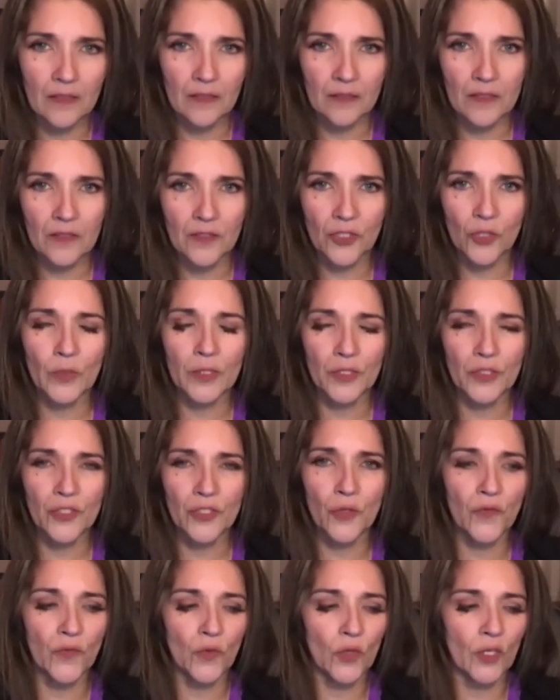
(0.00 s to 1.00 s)
so on and
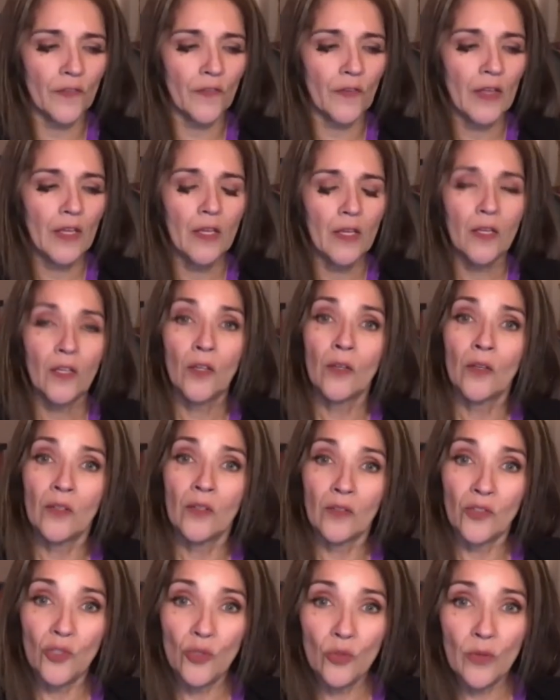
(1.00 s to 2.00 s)
so forth.
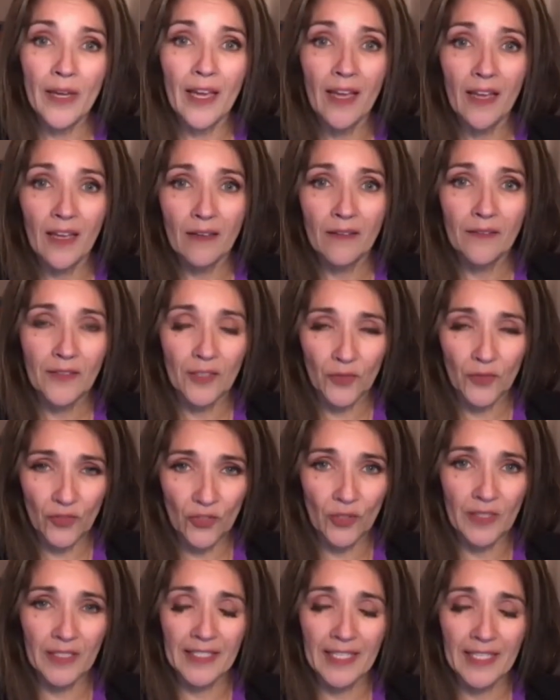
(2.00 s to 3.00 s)
You have a
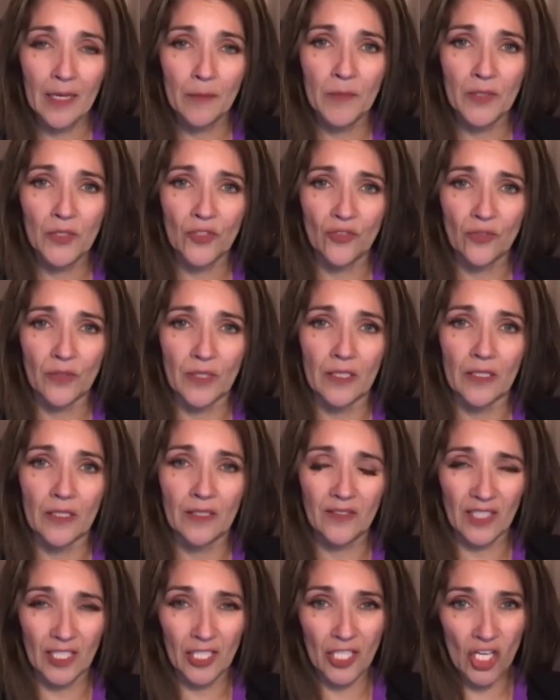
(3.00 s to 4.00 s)
certain chemistry.
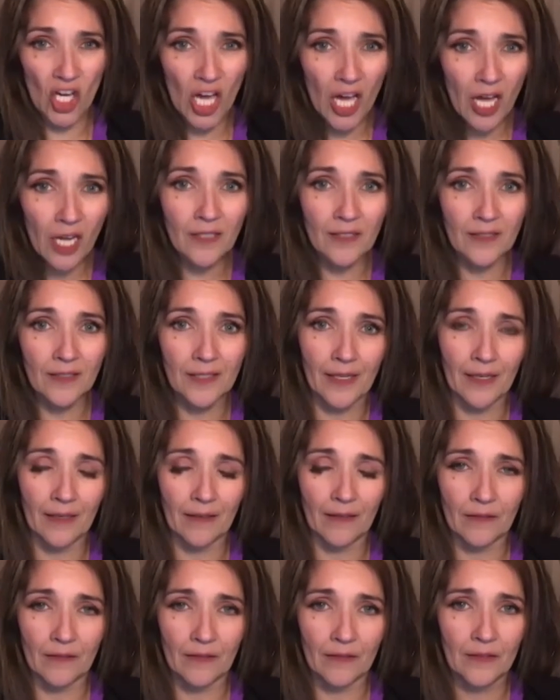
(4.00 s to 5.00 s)
It's a
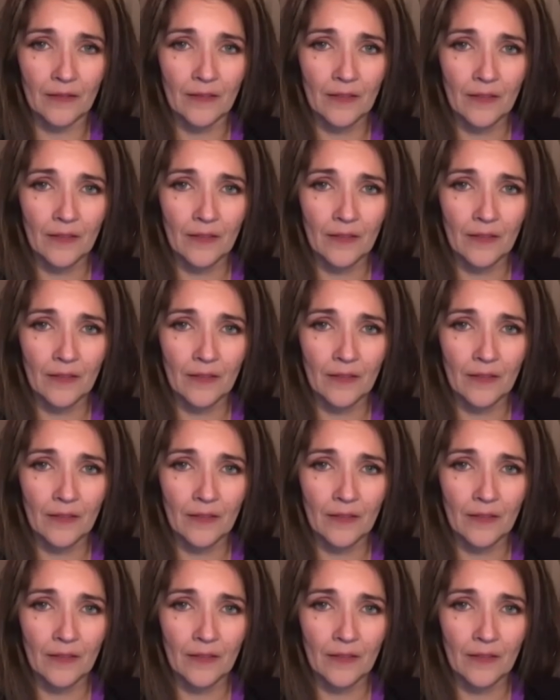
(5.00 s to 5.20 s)
cocktail